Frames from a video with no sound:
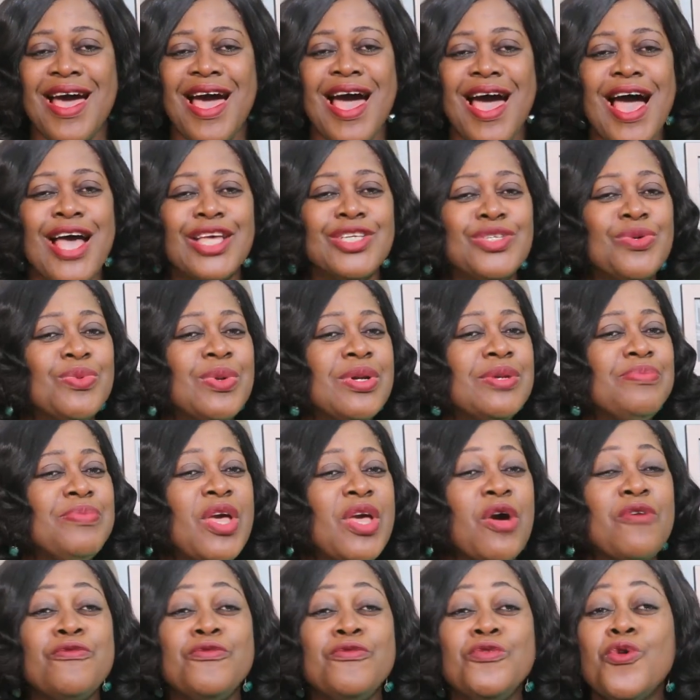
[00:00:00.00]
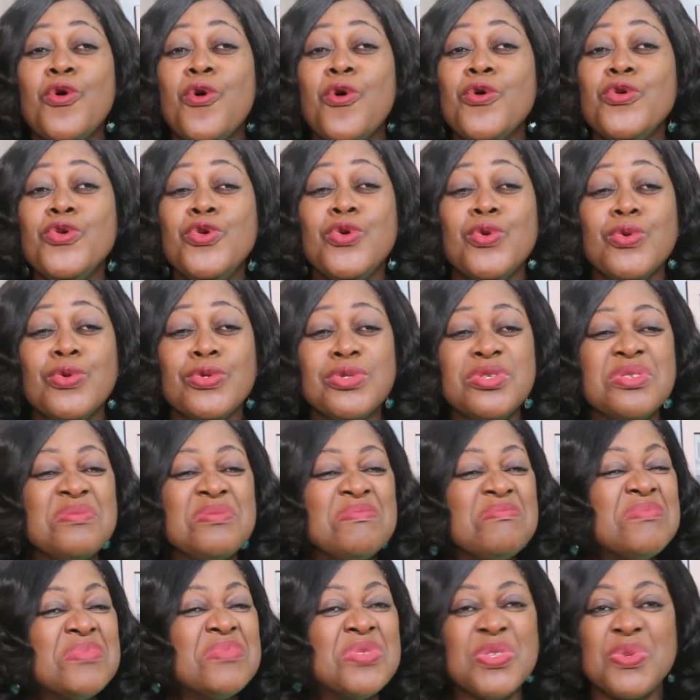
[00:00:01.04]
and you will be of no use
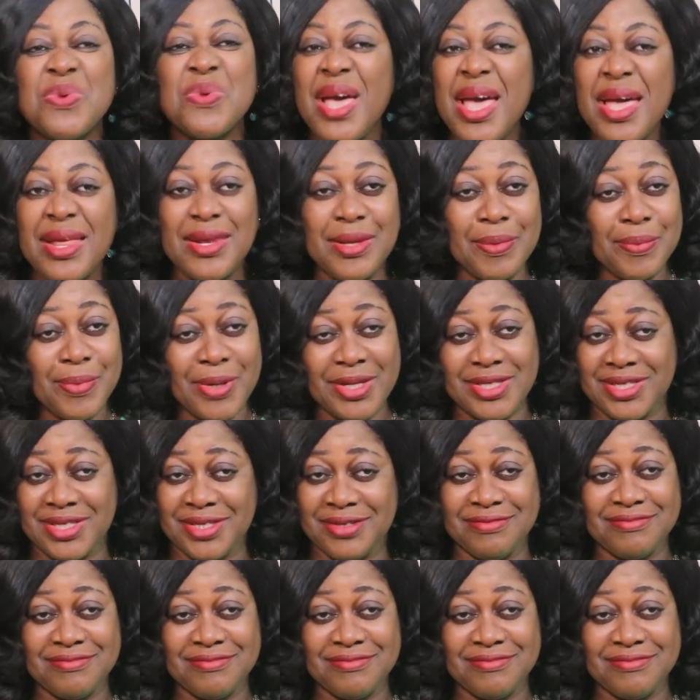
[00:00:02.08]
to anybody.